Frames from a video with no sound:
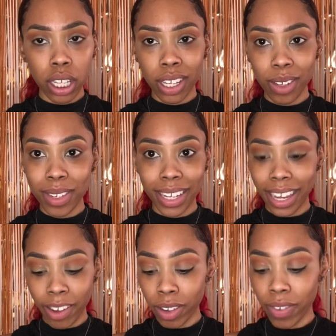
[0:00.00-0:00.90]
using it
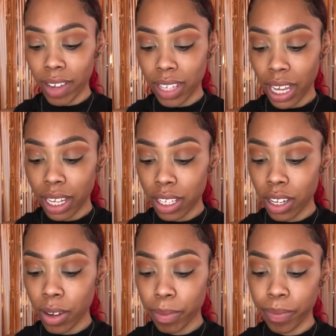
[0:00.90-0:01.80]
every 5 seconds, you
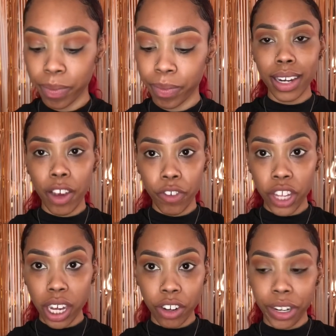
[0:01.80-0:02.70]
know. Now for the
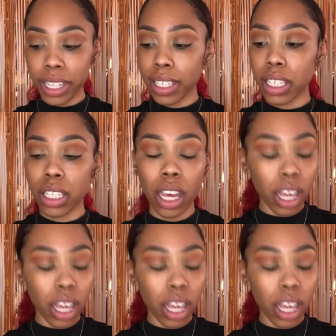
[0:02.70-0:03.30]
cut crease.